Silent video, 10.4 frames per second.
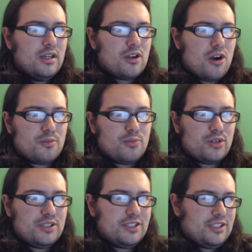
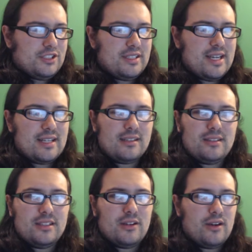cardboard that you can just get
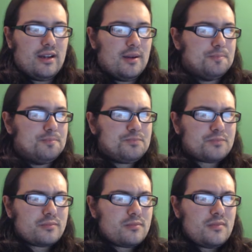at,
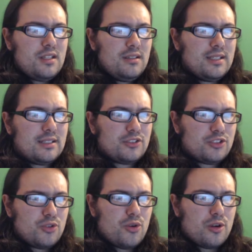get at the
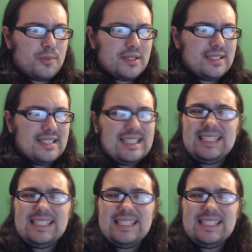store, but